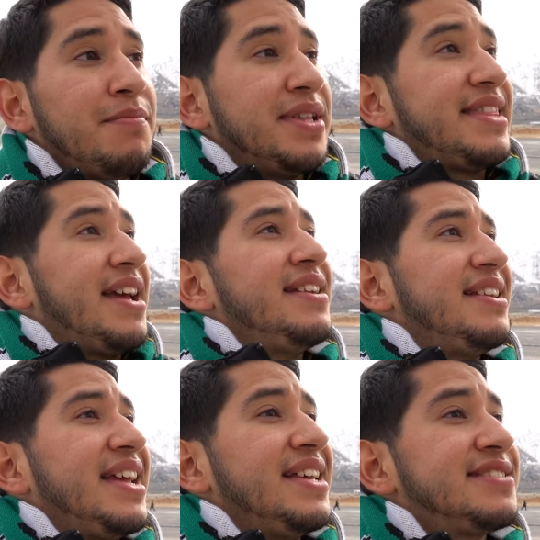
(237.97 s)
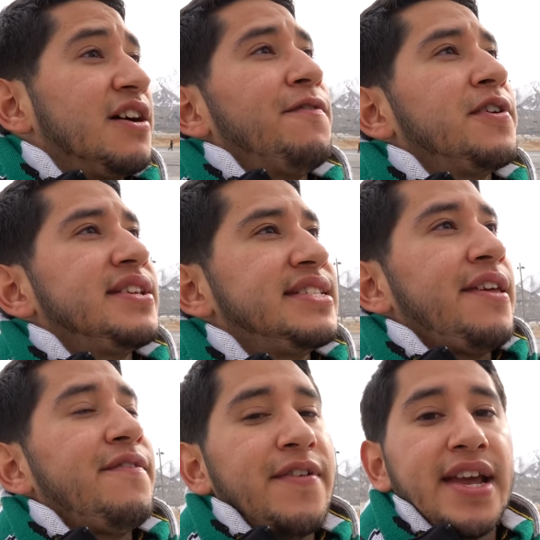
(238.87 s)
but then it suffered the
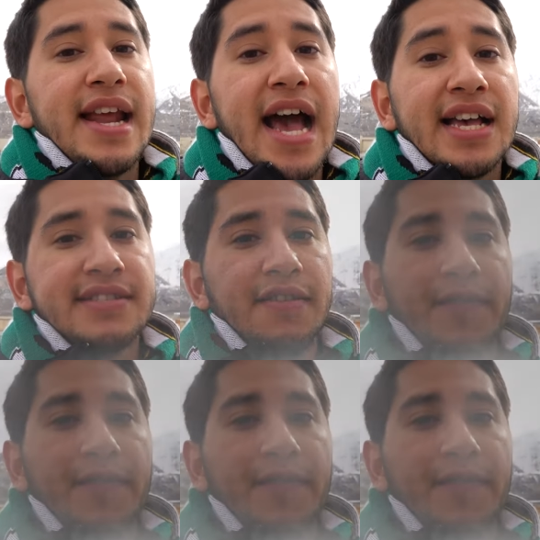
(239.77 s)
same fate as the